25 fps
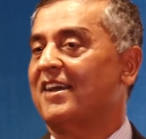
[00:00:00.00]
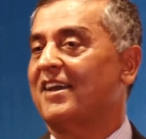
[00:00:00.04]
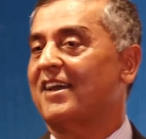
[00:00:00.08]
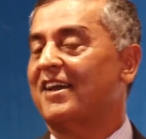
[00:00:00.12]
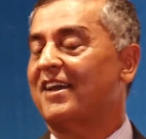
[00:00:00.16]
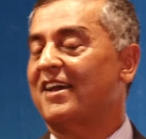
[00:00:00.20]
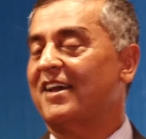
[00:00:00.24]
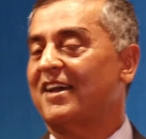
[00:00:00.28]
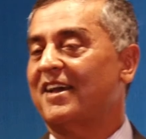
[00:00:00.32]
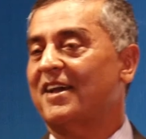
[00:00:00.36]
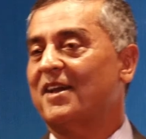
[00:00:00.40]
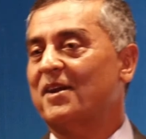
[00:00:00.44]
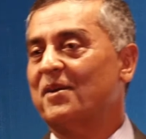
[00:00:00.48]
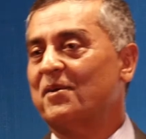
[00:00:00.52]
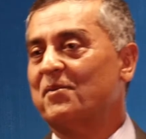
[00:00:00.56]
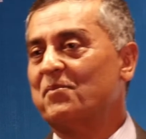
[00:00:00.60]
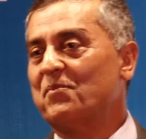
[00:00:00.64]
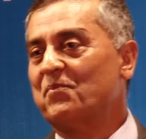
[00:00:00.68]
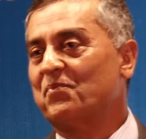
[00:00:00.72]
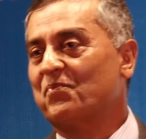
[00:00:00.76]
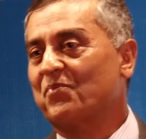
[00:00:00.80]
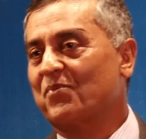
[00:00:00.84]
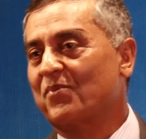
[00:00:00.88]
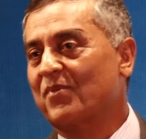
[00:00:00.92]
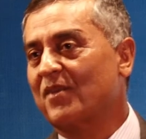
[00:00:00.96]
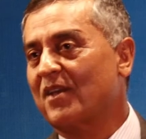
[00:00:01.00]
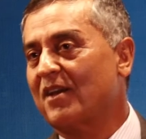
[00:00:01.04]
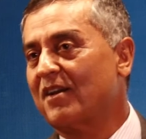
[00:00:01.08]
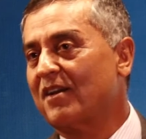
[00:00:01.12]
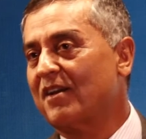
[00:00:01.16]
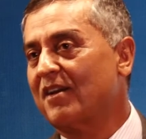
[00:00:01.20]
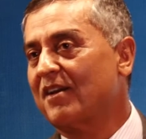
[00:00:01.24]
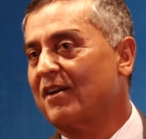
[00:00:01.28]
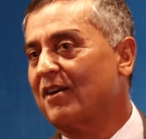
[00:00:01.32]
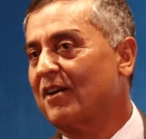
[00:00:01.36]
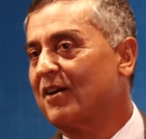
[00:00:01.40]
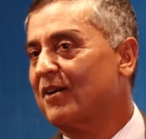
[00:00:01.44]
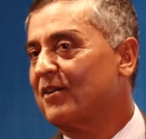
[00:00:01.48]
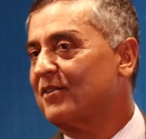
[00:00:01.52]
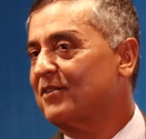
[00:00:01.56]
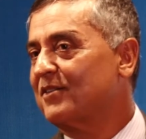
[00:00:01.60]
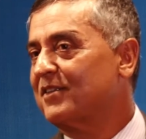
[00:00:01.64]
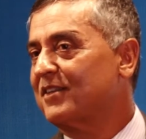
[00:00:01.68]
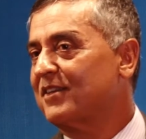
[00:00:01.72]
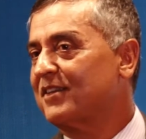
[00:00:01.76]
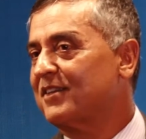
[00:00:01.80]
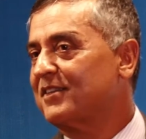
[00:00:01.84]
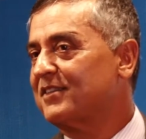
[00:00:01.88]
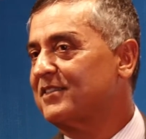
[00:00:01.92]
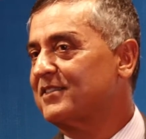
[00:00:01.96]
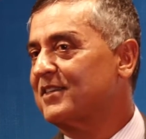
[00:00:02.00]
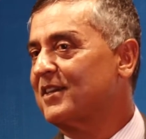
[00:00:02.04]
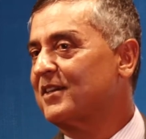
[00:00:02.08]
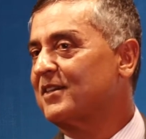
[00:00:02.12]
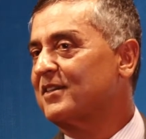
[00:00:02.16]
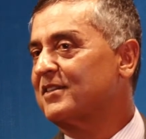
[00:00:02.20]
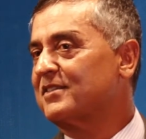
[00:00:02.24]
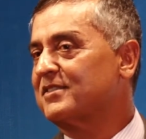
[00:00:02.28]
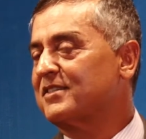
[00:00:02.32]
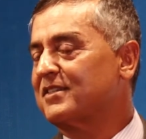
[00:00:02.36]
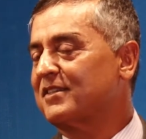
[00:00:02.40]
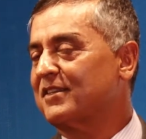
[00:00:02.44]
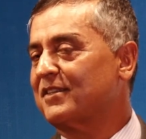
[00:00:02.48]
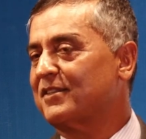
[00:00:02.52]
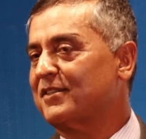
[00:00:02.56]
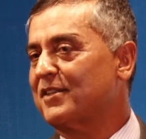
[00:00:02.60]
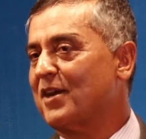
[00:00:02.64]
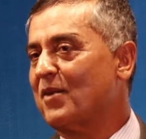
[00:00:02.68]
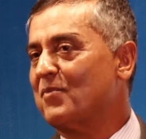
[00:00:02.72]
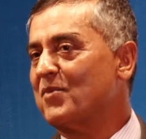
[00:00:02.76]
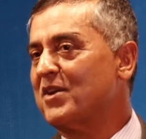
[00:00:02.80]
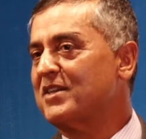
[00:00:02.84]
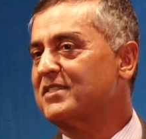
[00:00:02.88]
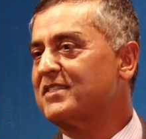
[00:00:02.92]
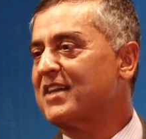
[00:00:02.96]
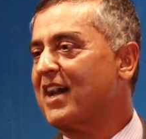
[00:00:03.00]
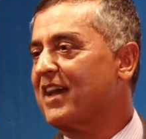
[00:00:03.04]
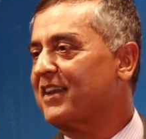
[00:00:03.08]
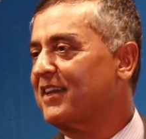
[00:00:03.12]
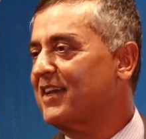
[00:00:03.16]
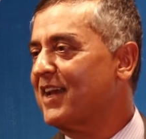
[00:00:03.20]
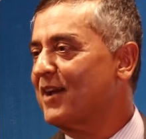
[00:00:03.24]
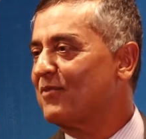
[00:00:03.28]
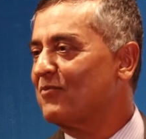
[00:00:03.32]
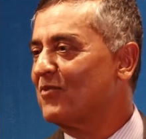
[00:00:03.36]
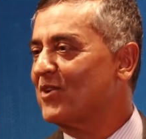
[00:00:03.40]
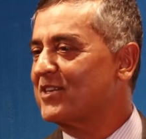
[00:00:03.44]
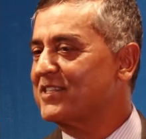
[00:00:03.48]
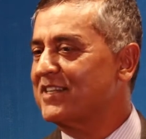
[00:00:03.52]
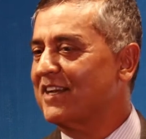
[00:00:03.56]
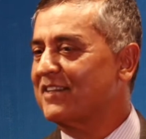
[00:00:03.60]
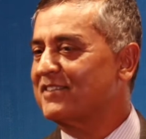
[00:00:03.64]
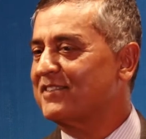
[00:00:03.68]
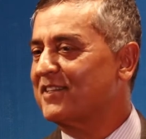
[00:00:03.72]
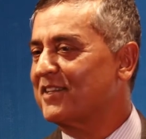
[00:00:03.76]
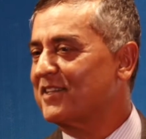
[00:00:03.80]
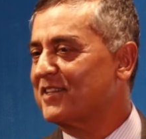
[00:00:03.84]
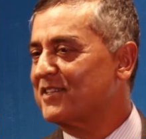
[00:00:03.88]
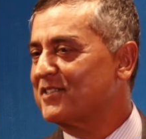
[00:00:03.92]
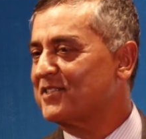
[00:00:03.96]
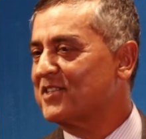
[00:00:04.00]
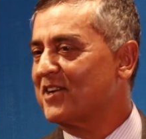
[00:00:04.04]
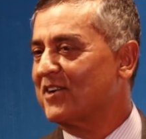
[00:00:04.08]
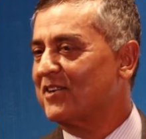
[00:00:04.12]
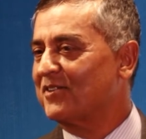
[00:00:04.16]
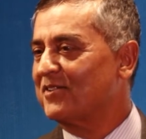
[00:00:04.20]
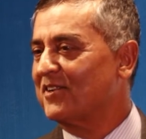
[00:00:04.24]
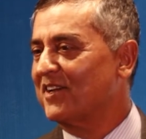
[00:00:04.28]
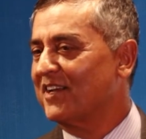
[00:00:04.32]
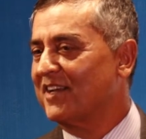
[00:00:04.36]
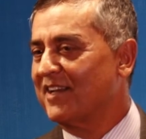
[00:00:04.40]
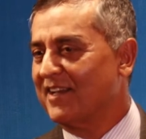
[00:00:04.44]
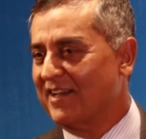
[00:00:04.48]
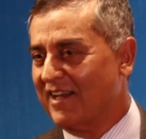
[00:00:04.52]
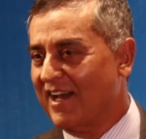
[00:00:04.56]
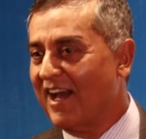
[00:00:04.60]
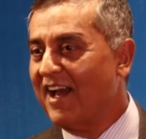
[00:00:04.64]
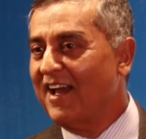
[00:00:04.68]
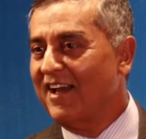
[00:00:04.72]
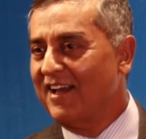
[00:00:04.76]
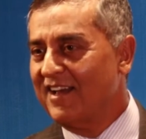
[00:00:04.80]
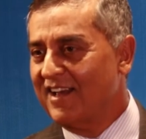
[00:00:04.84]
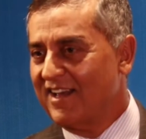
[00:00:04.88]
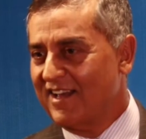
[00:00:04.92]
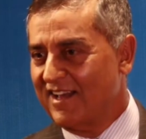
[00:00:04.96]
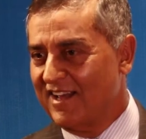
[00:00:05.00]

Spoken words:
there is a Damai, Sarki, and what else? There is third? Huh?